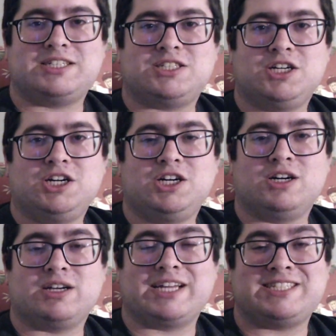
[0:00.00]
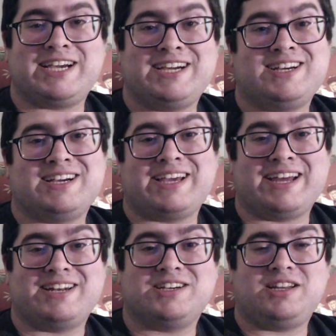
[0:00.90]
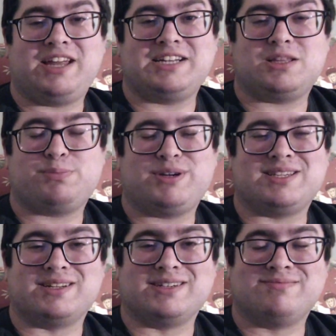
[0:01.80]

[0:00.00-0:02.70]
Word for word: to her, get to Anna, and Anna gets to the president. out.